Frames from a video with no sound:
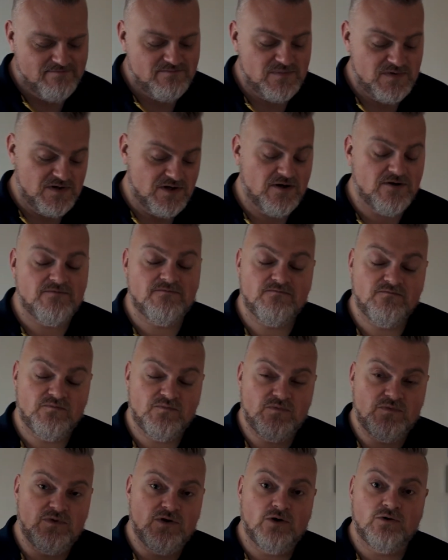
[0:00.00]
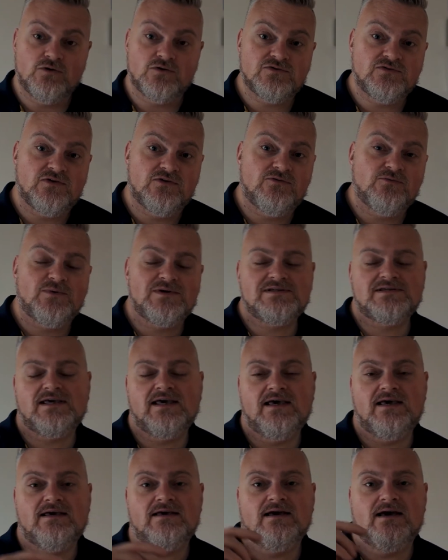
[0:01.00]
So, No Nonsense
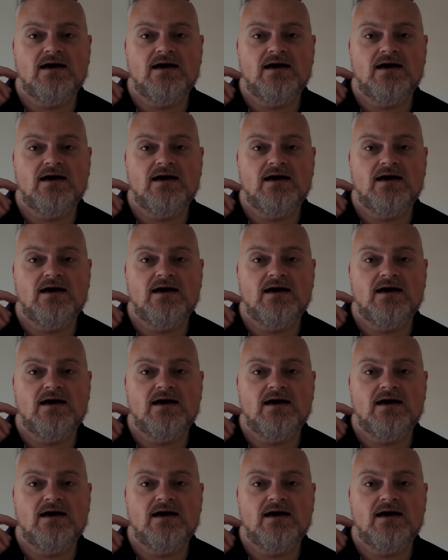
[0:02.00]
Whiskey,